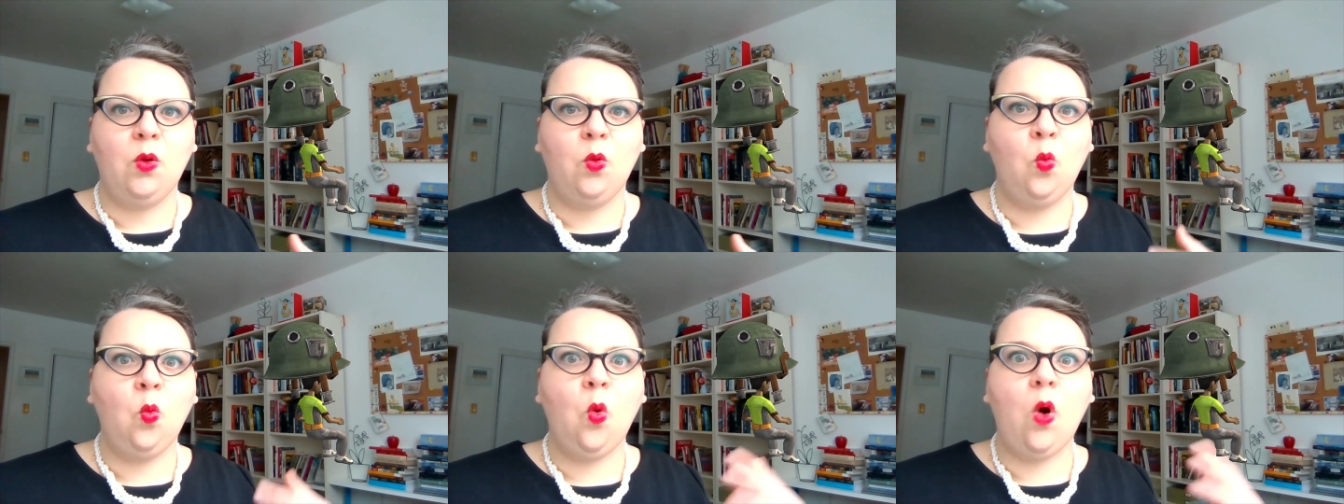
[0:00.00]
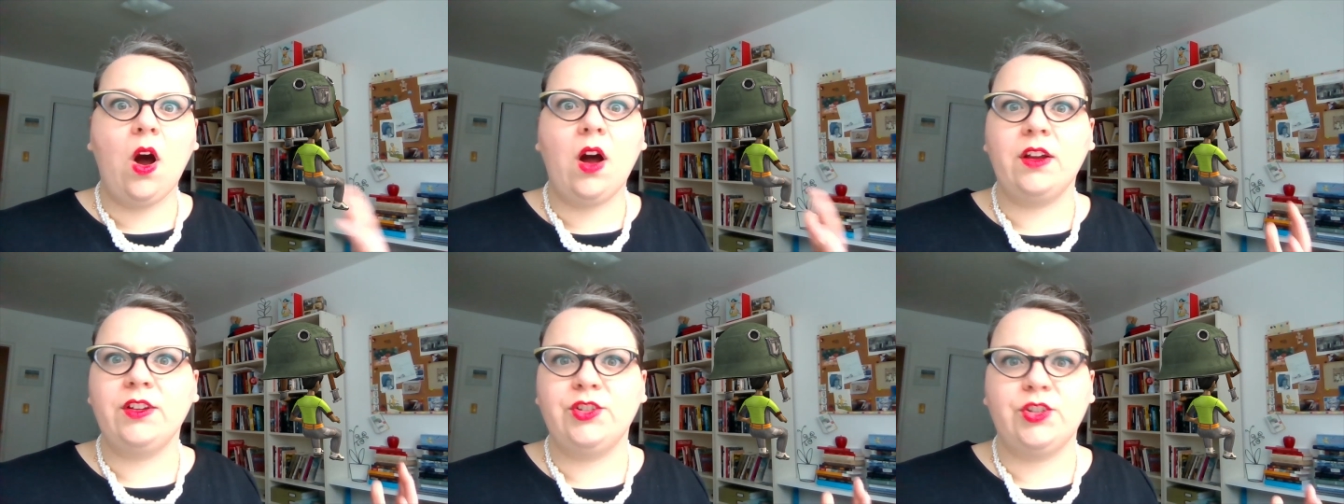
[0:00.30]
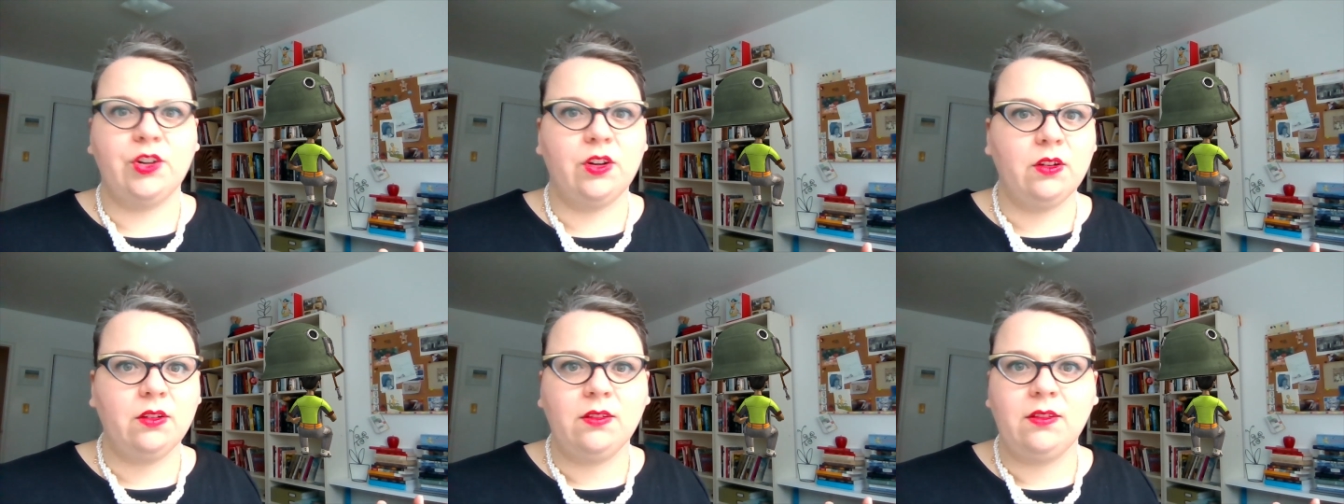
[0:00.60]

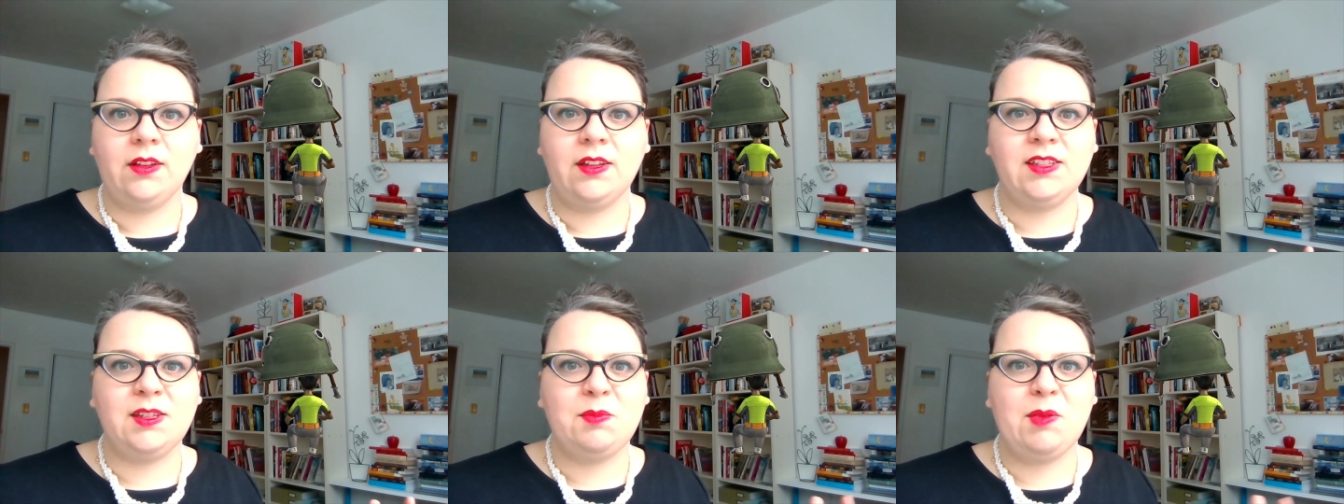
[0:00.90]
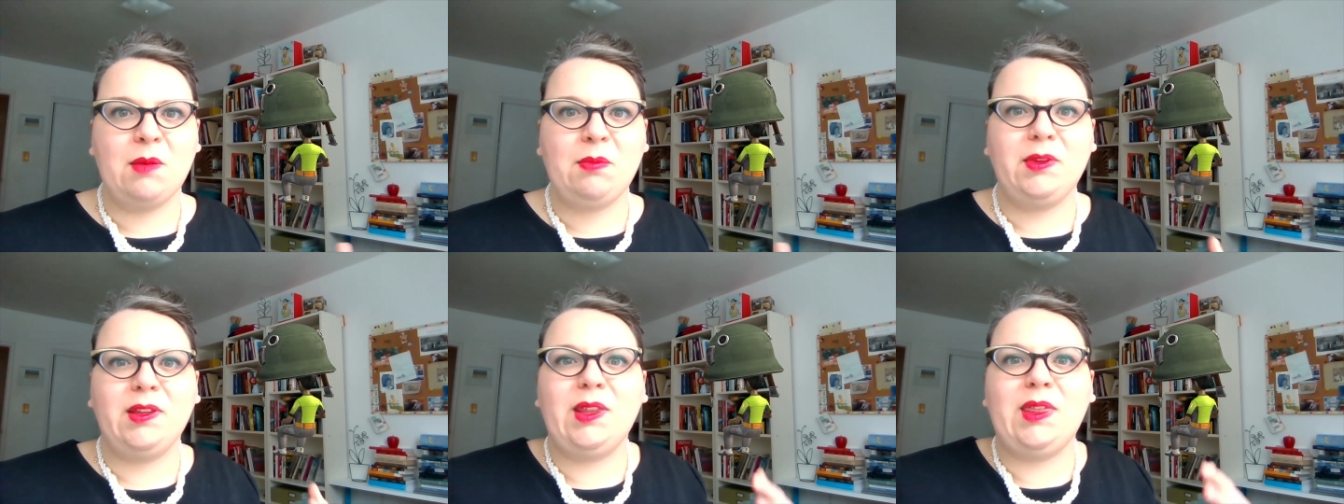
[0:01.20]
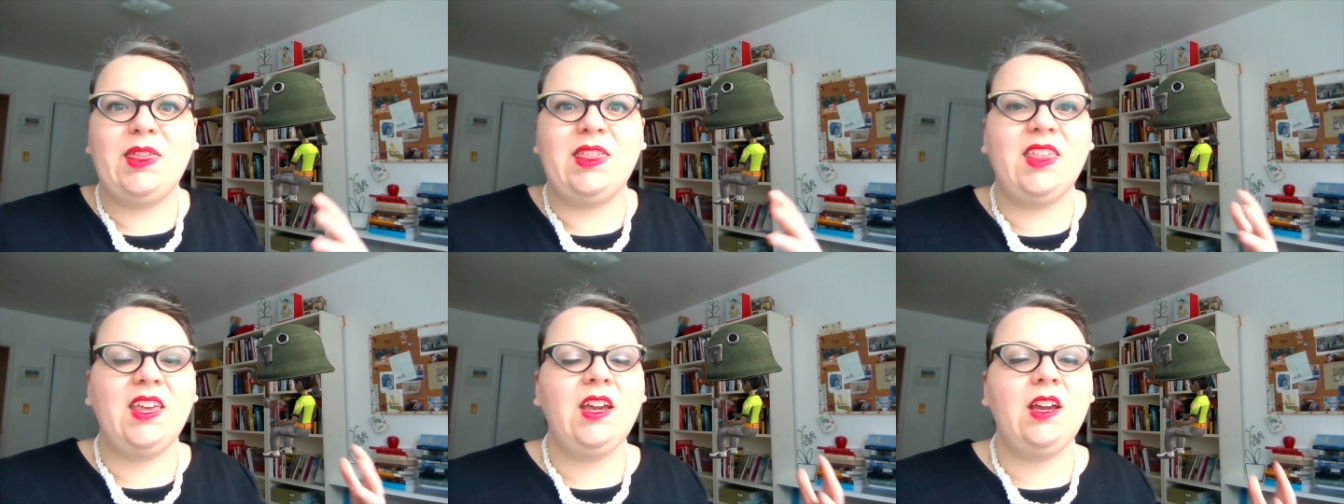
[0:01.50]
wander and to be able to
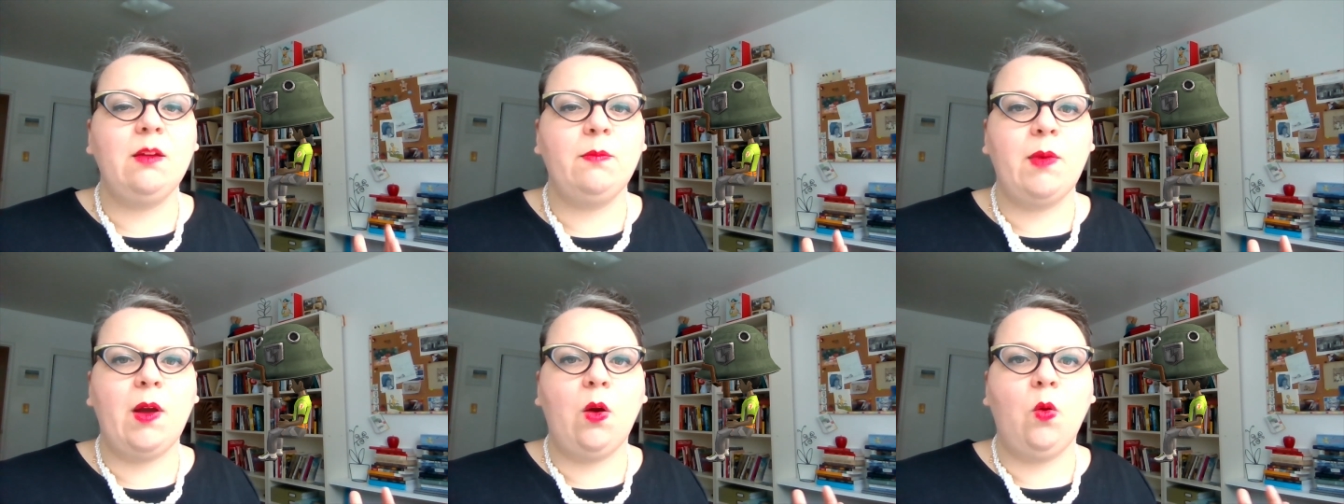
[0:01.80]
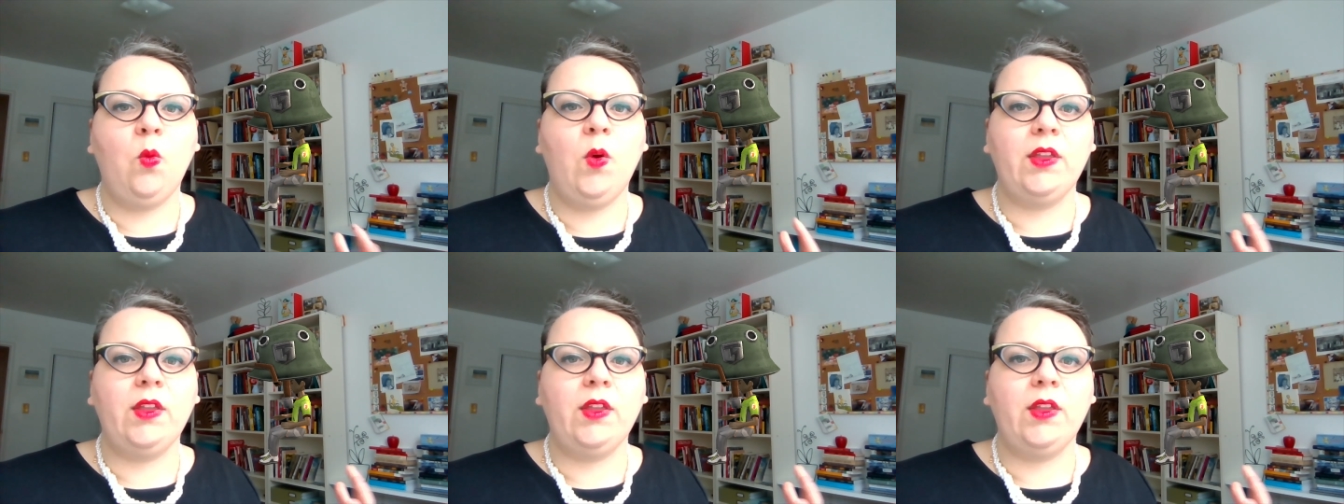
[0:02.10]
think about